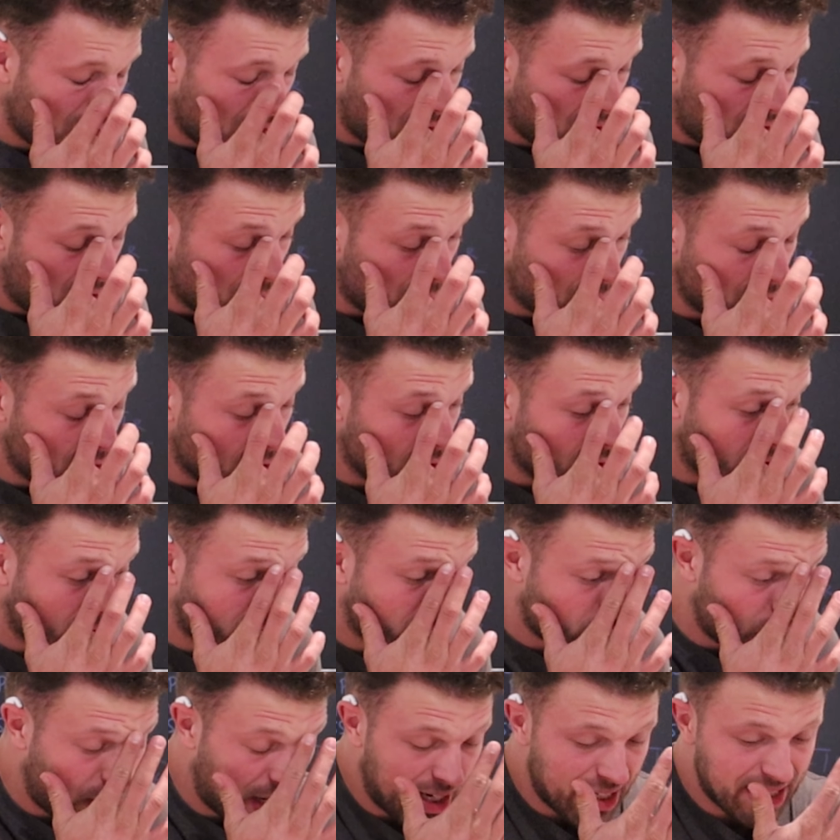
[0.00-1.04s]
You know, when you hook
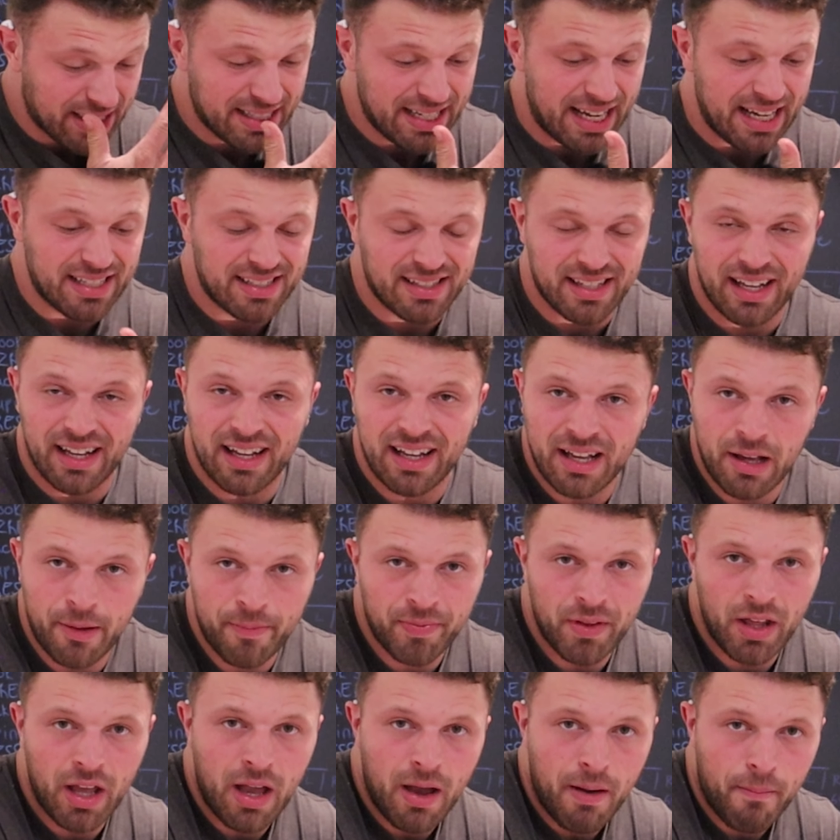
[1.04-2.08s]
train, it's nice to
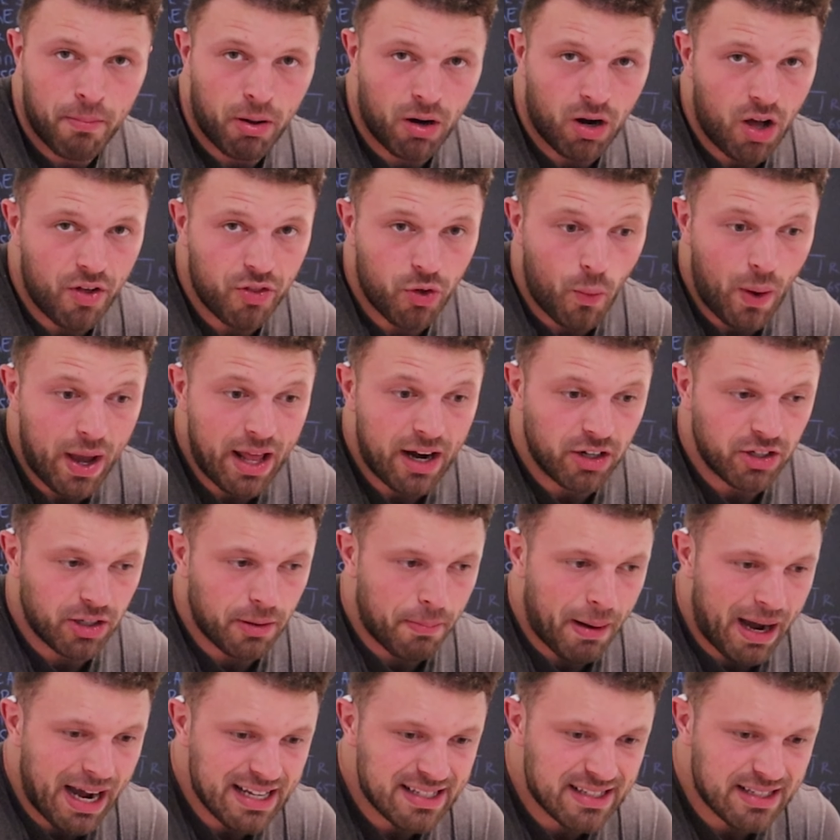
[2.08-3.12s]
put all the weight on your
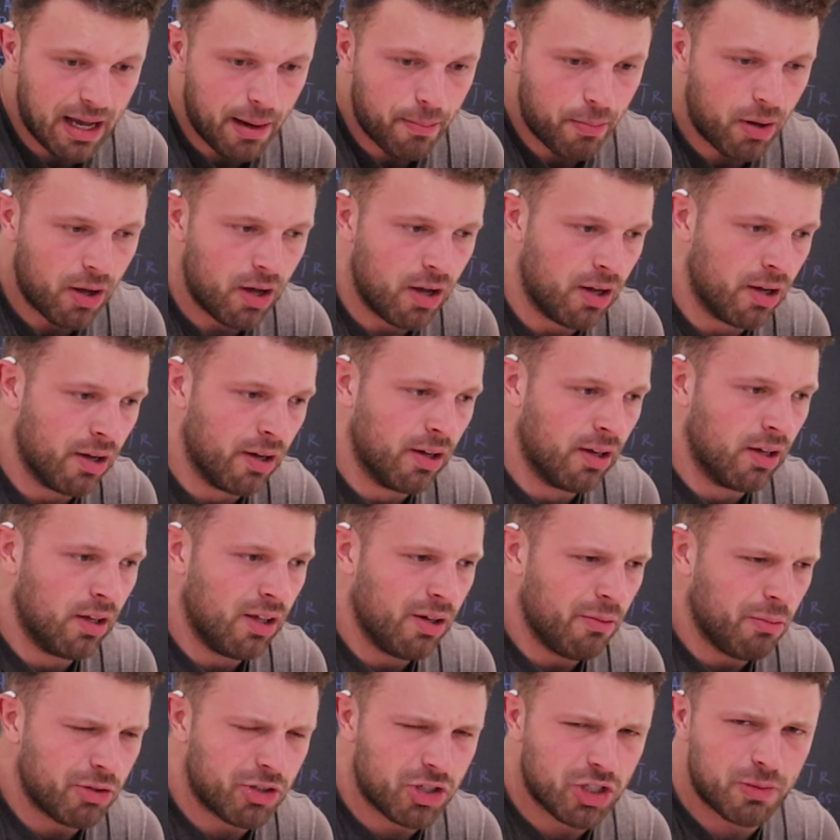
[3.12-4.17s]
bicep,
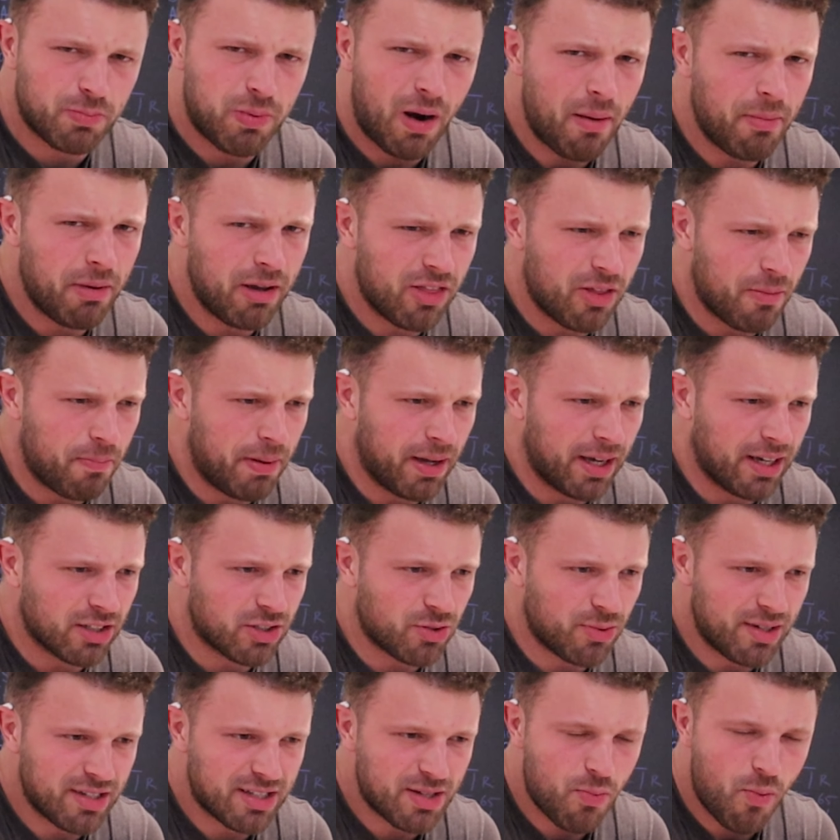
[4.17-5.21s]
which is probably the
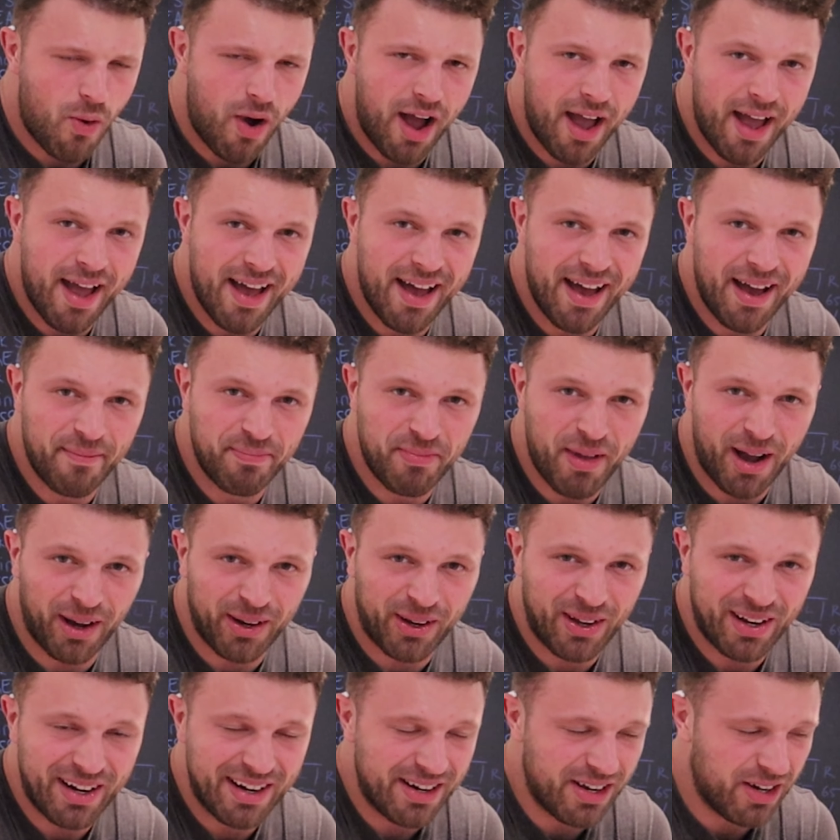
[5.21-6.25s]
biggest reason why I'm
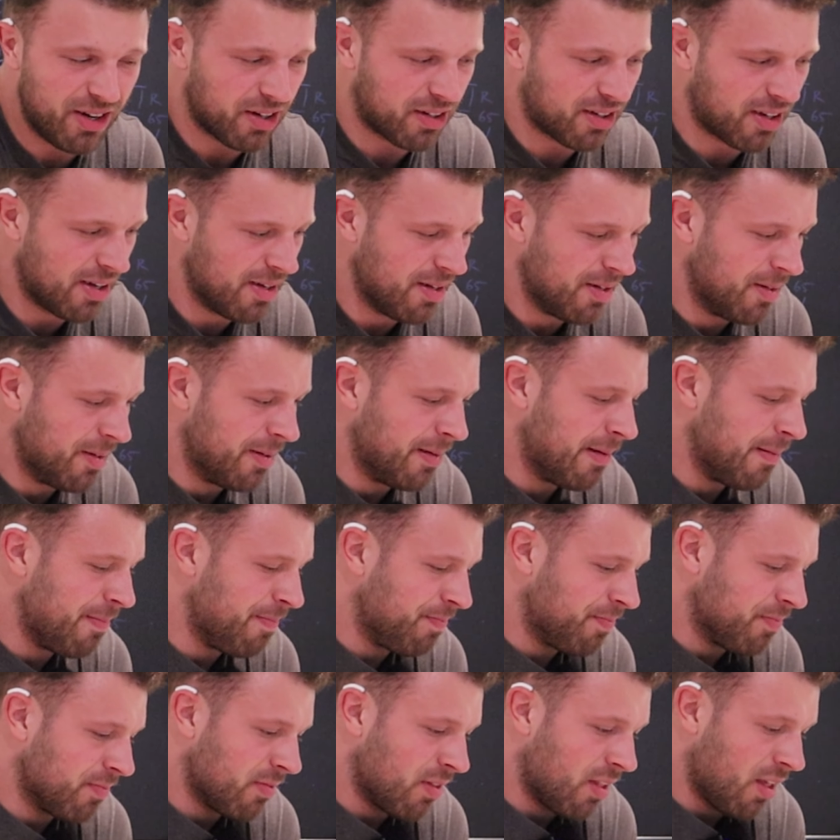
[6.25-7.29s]
not good in hook.
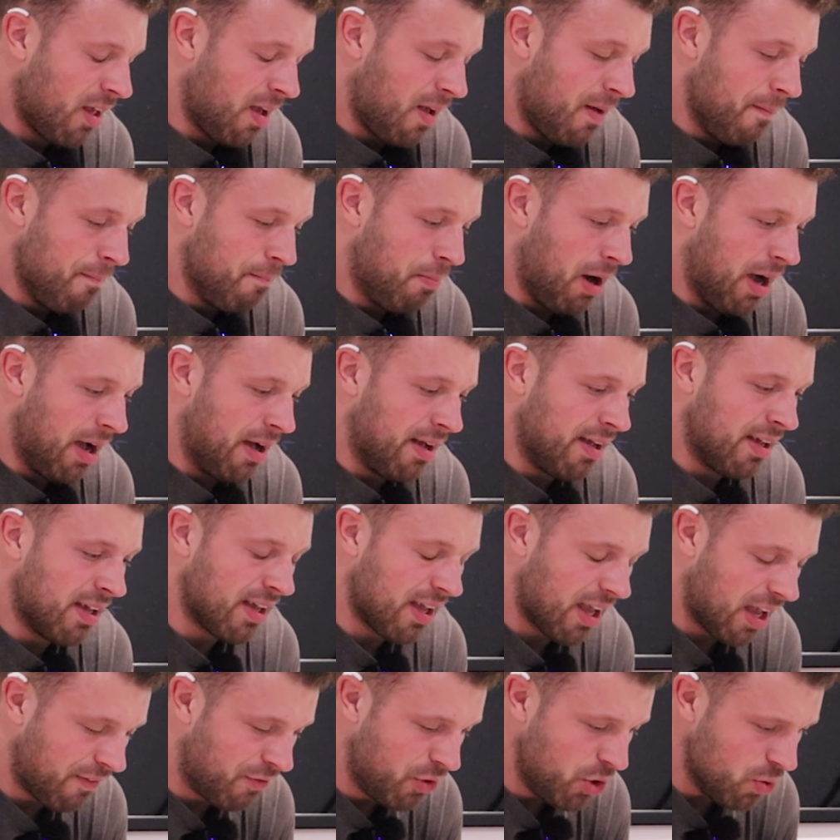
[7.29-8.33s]
But
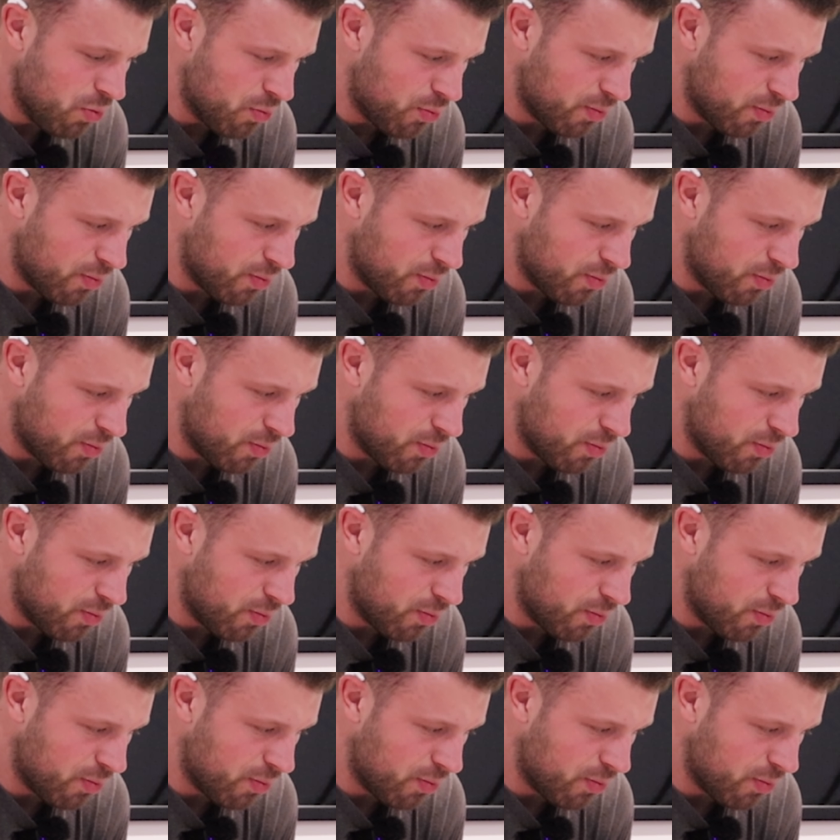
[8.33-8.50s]
if